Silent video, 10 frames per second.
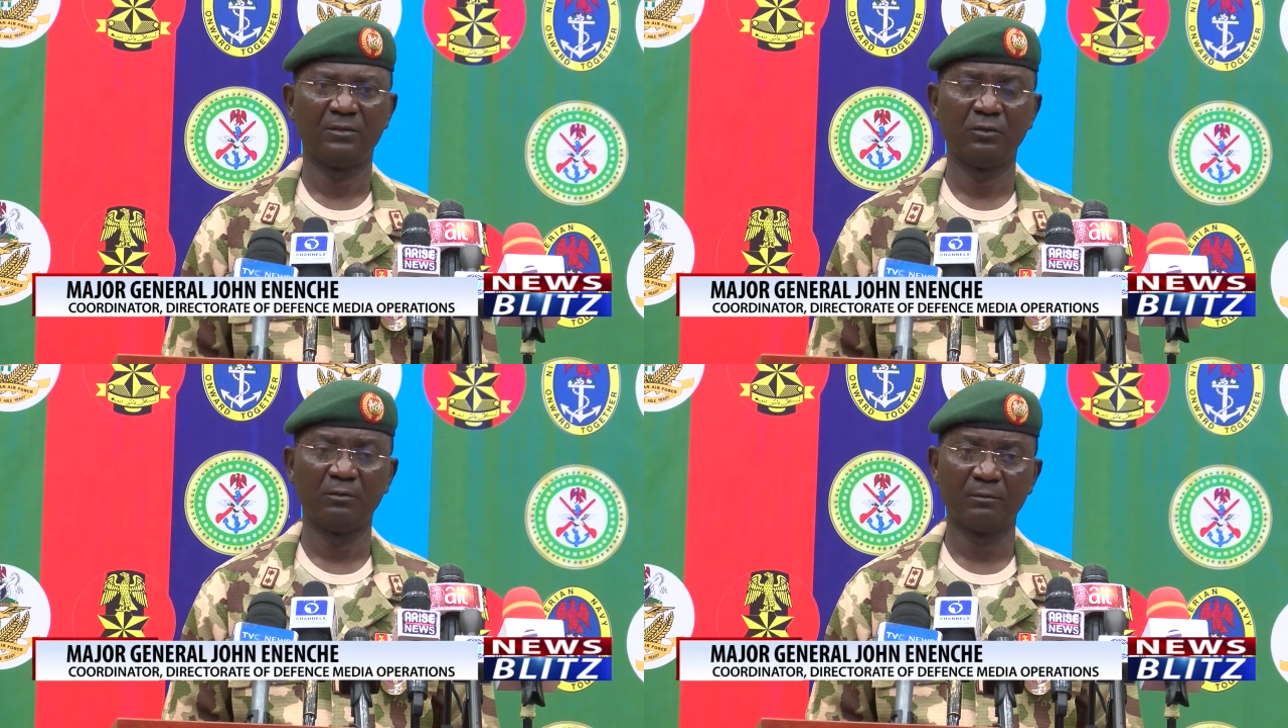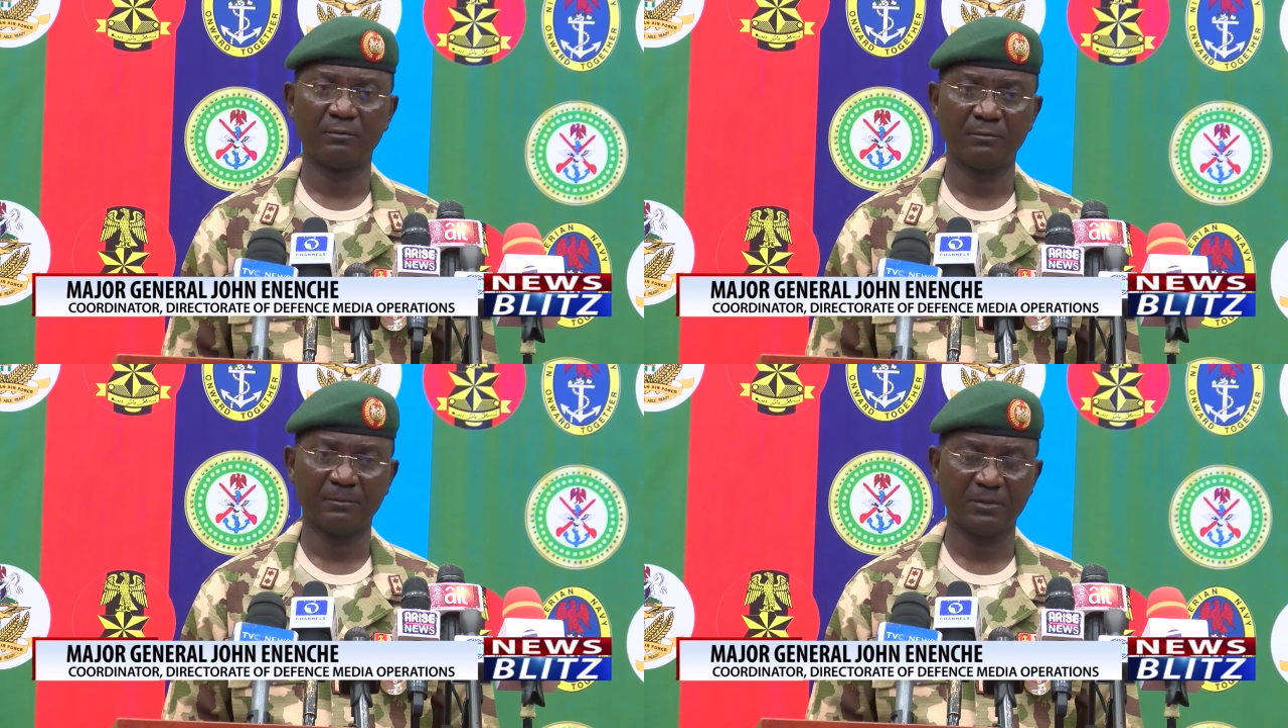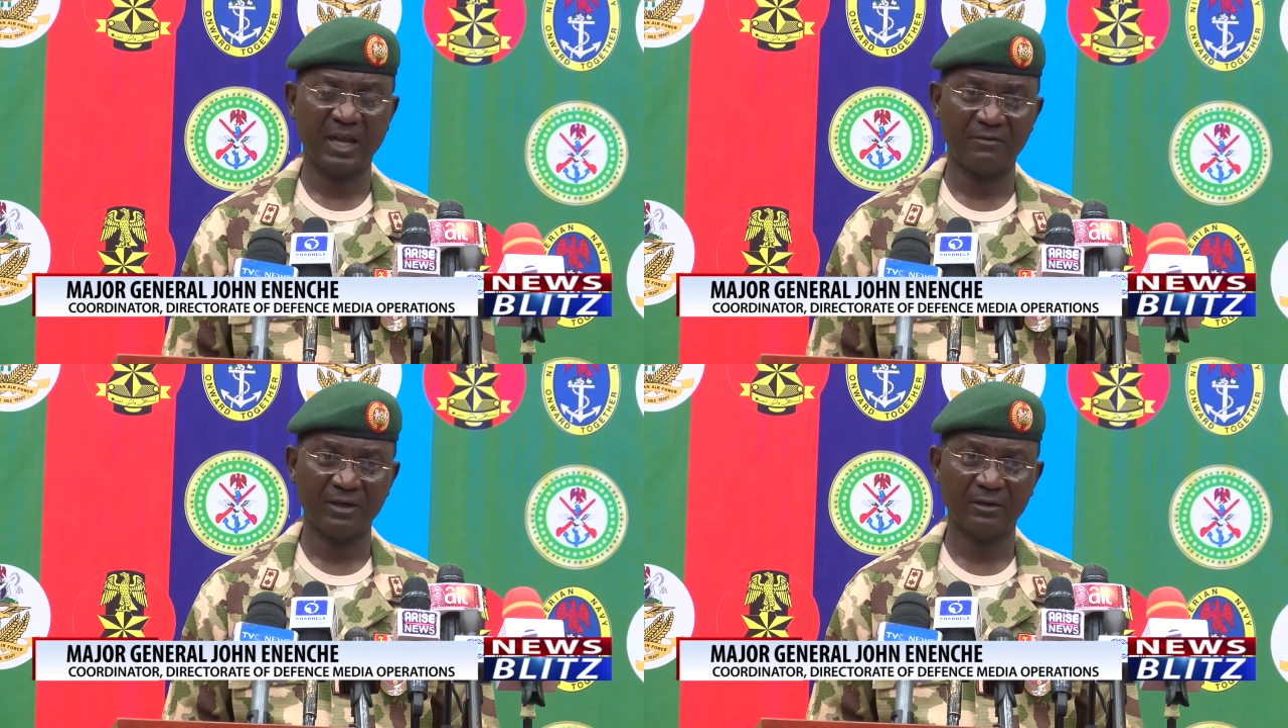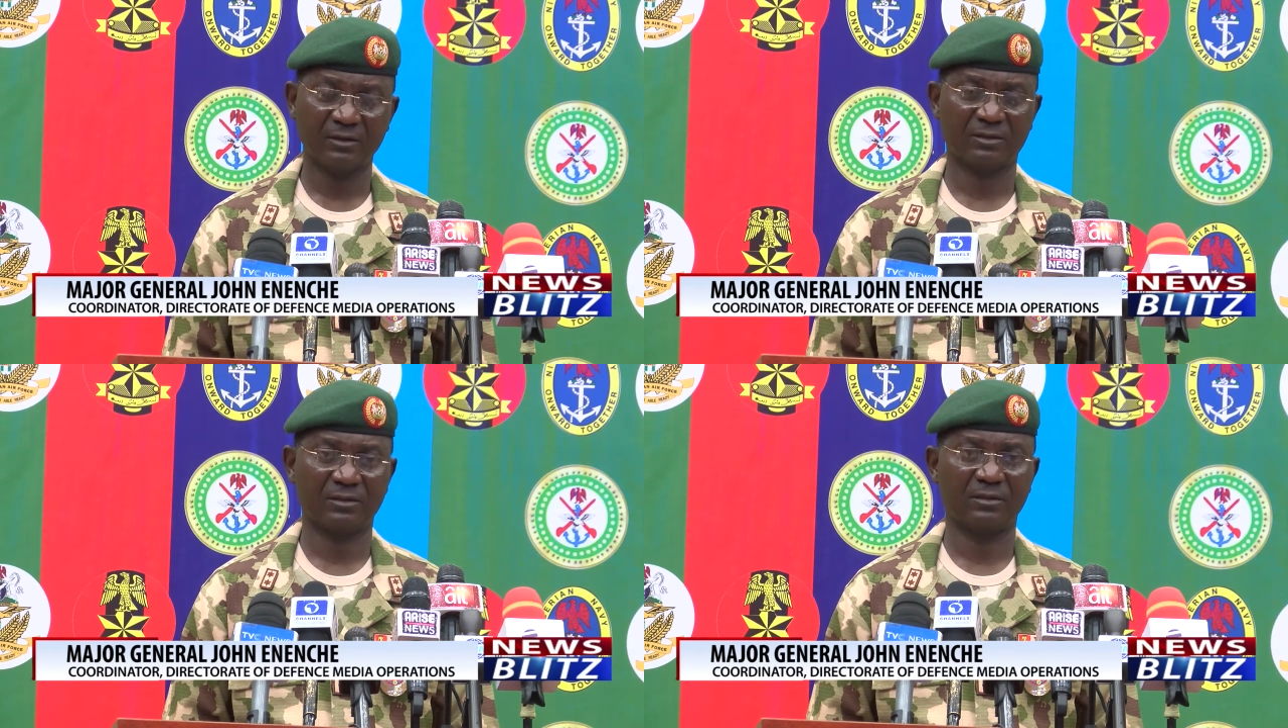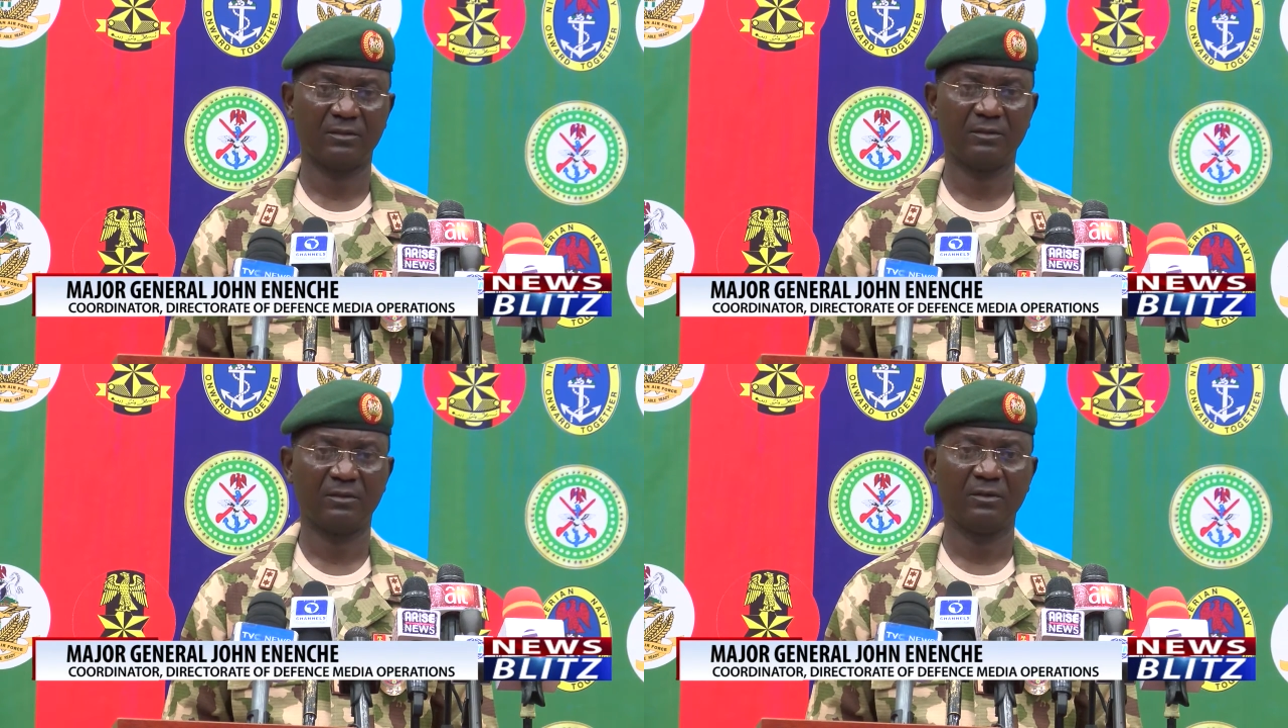to avail us
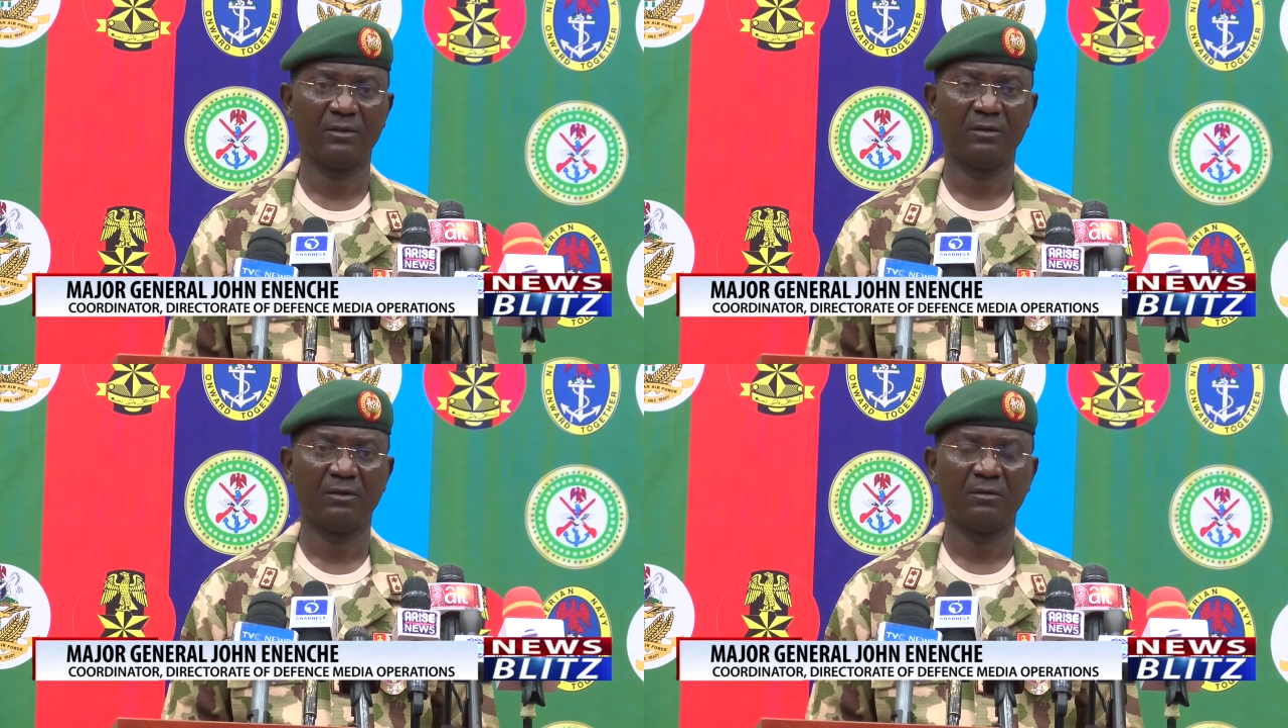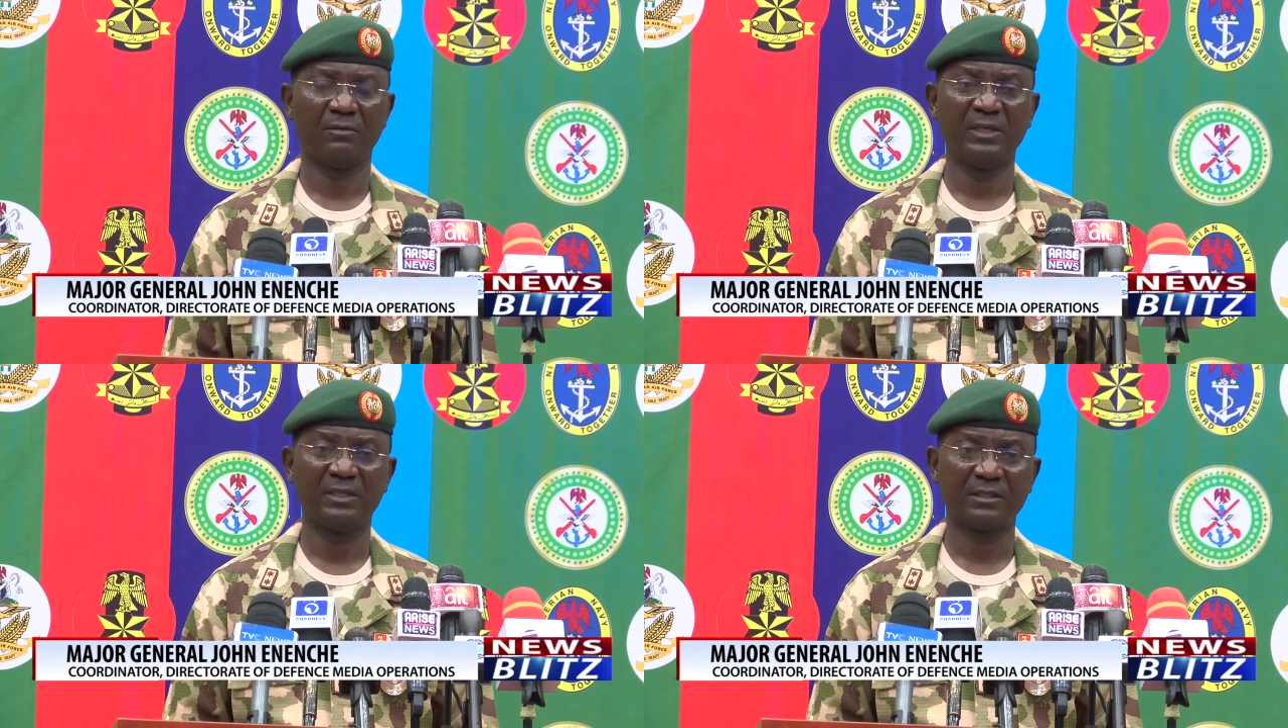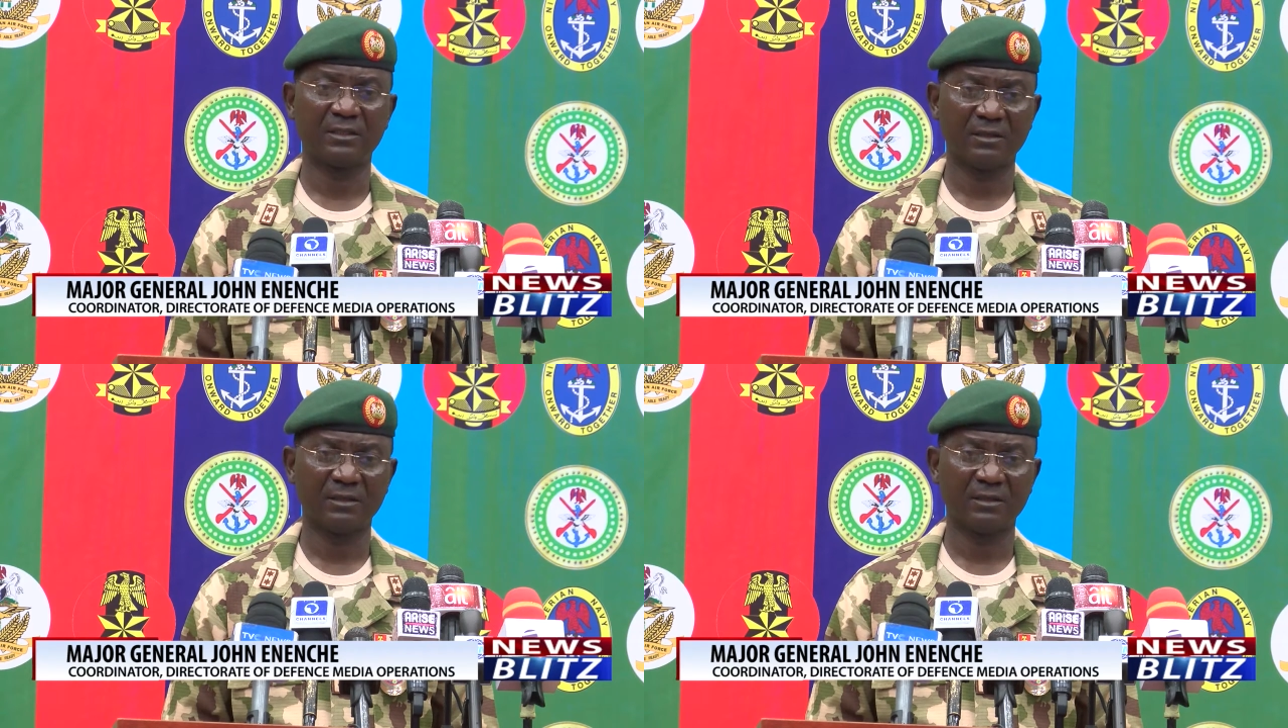with